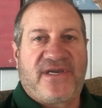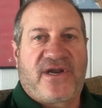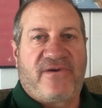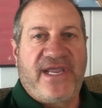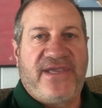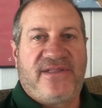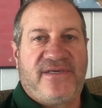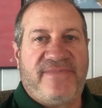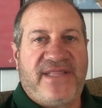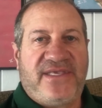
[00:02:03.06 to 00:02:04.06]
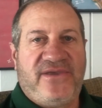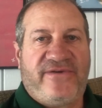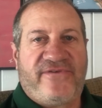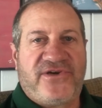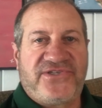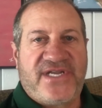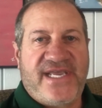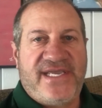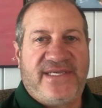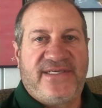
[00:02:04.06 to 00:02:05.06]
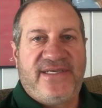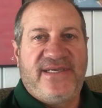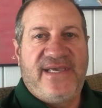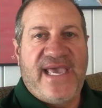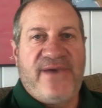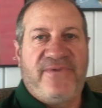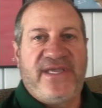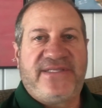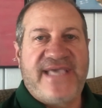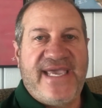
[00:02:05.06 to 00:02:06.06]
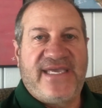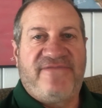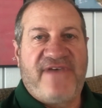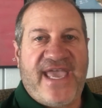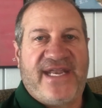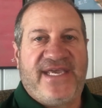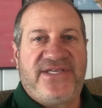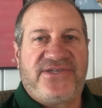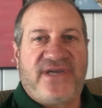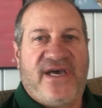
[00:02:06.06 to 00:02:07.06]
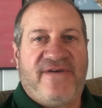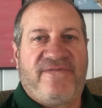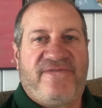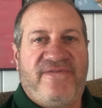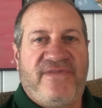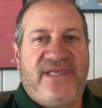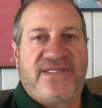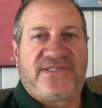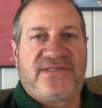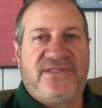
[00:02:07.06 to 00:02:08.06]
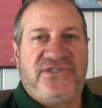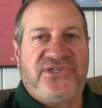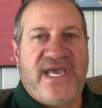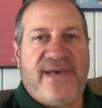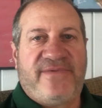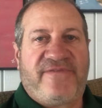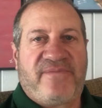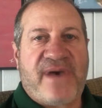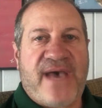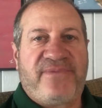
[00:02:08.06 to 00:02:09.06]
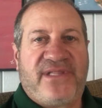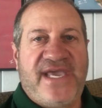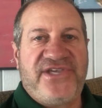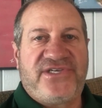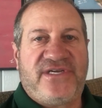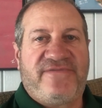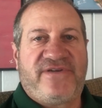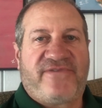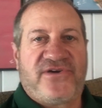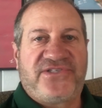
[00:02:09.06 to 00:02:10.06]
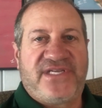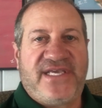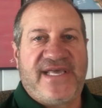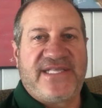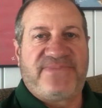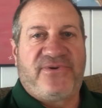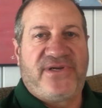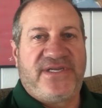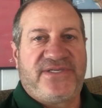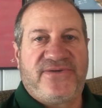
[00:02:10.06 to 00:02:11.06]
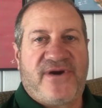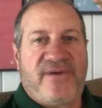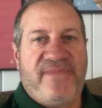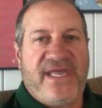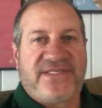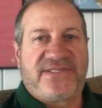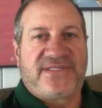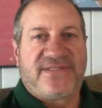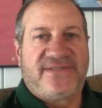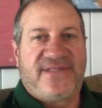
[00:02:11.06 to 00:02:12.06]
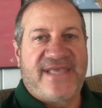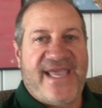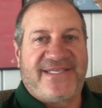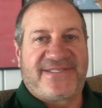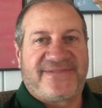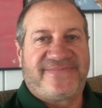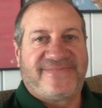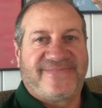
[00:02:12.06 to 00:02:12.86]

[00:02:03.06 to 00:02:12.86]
the curriculum at the university, and we take advantage of this gem of the population of diversity that's put into our midst. Thanks.